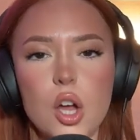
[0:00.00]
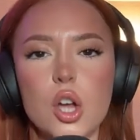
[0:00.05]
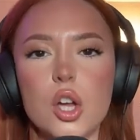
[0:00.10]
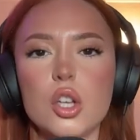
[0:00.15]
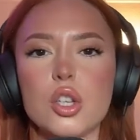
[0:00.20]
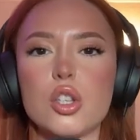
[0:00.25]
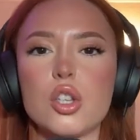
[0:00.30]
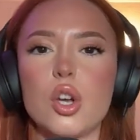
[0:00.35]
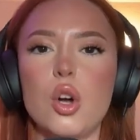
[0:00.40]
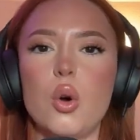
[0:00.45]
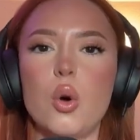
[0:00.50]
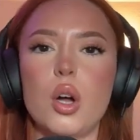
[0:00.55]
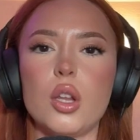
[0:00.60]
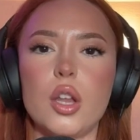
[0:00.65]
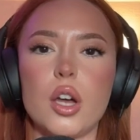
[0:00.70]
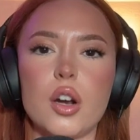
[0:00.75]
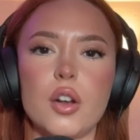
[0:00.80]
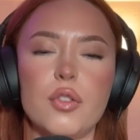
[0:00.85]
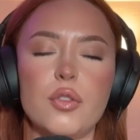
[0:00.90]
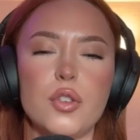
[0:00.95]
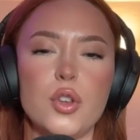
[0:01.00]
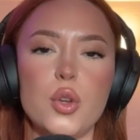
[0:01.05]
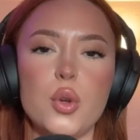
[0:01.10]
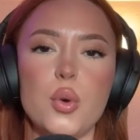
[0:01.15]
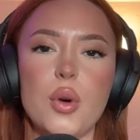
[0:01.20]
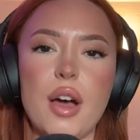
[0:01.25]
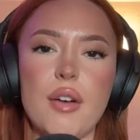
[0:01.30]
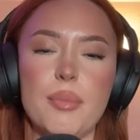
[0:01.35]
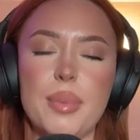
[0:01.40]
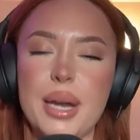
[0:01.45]
So a lot of you
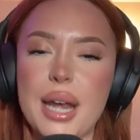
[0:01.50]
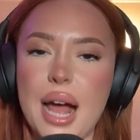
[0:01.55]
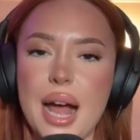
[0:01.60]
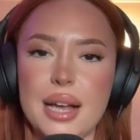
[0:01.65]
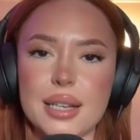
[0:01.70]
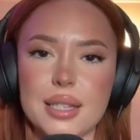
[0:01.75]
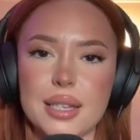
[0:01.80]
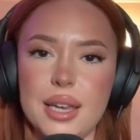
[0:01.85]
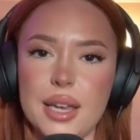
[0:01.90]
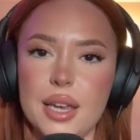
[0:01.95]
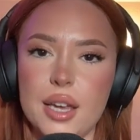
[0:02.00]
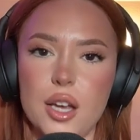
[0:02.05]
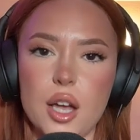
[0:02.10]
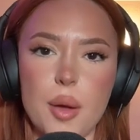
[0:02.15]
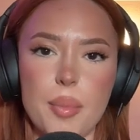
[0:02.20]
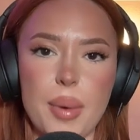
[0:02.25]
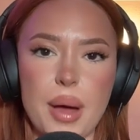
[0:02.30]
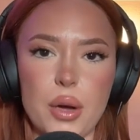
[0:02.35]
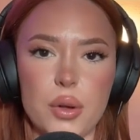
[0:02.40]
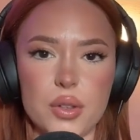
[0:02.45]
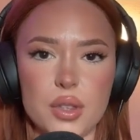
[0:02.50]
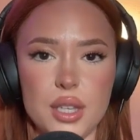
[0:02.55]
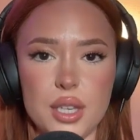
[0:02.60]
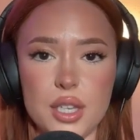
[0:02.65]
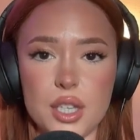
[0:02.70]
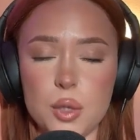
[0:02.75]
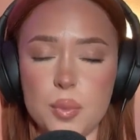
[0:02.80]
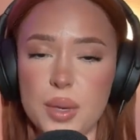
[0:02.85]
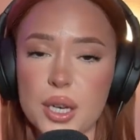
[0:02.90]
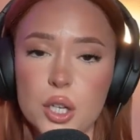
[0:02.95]
have been asking about the
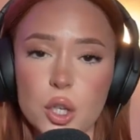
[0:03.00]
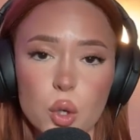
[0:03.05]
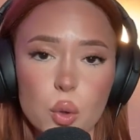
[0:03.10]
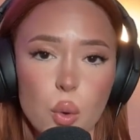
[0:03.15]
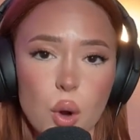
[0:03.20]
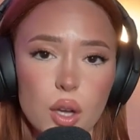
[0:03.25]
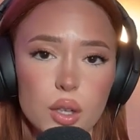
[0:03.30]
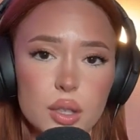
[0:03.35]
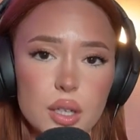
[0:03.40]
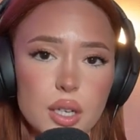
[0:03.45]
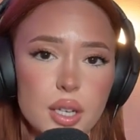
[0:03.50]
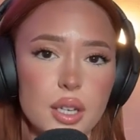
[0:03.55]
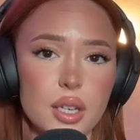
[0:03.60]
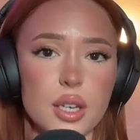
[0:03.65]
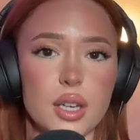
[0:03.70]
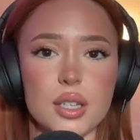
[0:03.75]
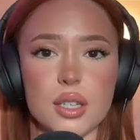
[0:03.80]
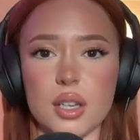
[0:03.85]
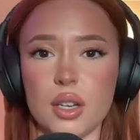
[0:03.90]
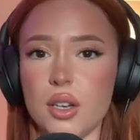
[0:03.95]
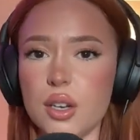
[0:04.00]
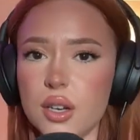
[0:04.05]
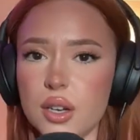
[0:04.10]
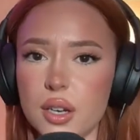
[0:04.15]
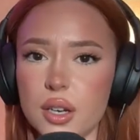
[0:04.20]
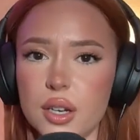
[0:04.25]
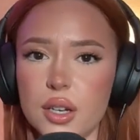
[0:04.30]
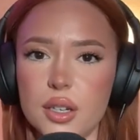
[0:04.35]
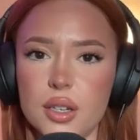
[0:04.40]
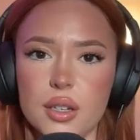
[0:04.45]
speaker quality. Is it
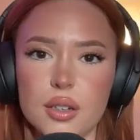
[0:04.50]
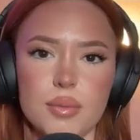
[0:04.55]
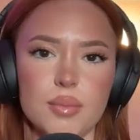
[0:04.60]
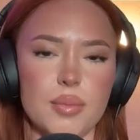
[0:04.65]
good?